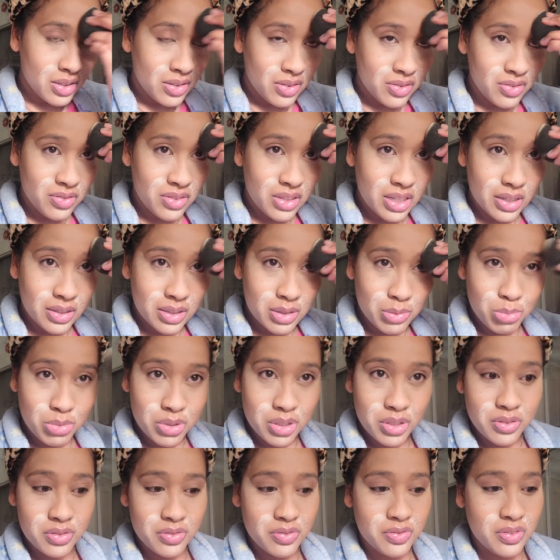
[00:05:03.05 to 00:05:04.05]
very
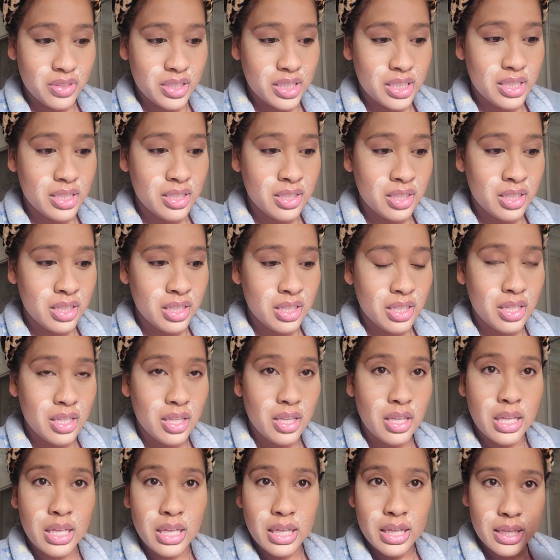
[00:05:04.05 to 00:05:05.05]
beautifully.
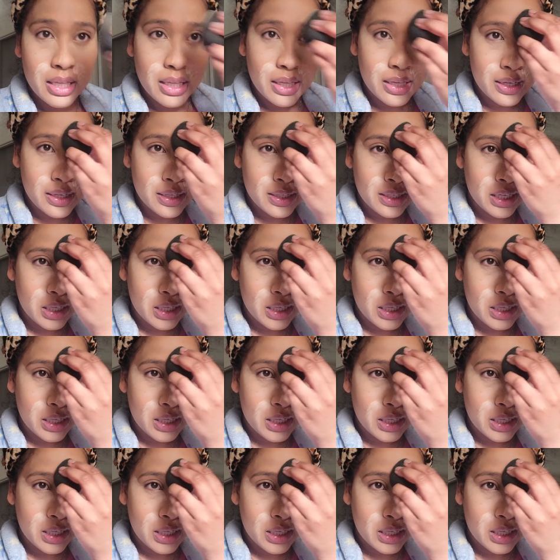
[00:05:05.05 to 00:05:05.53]
and